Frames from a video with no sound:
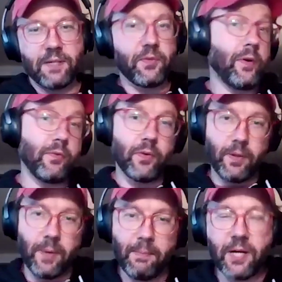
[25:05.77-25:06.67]
if you ever run
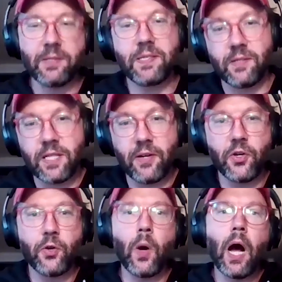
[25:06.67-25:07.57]
into my parents, they'll tell
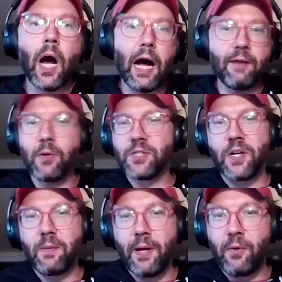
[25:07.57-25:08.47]
you, I've always
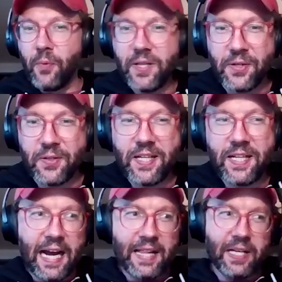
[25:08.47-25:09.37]
gone to bed really
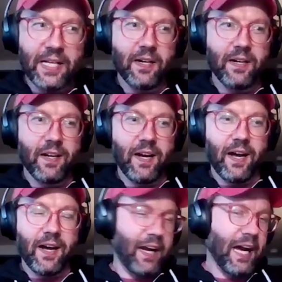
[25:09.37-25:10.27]
early and then
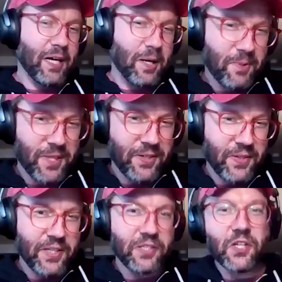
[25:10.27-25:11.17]
gotten up really
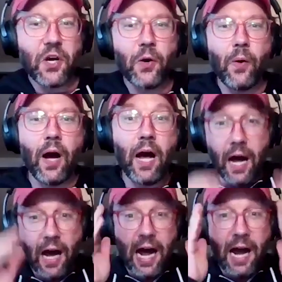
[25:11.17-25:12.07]
early. So
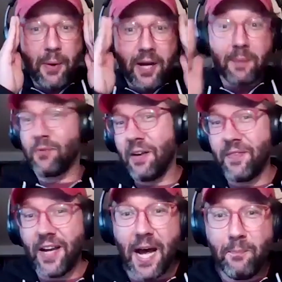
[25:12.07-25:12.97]
I wake up at 5
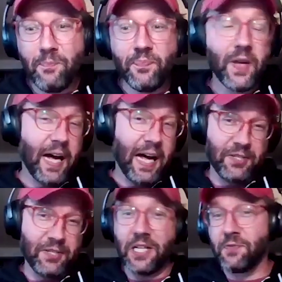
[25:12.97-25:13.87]
a.m., I
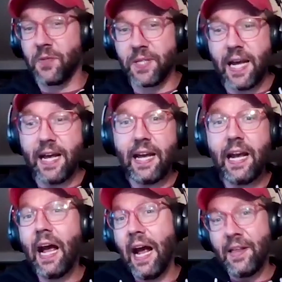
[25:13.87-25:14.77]
do a nice full
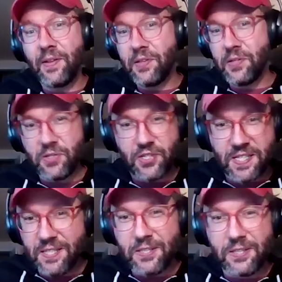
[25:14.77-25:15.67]
day, and then there's
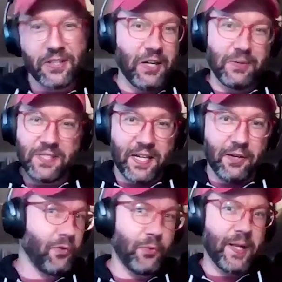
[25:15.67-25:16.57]
still, it's like
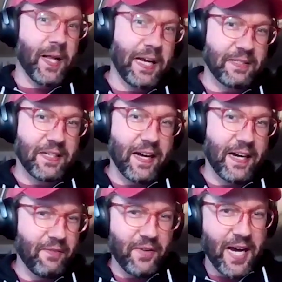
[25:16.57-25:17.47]
3 o'clock outside,
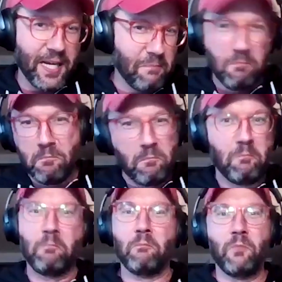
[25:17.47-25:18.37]
and I've got
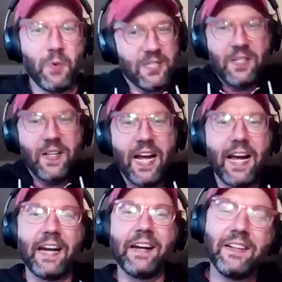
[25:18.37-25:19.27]
the rest of the
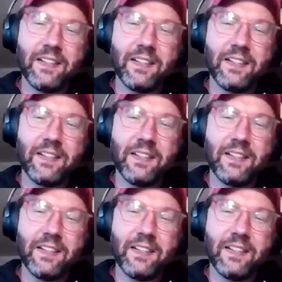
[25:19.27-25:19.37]
day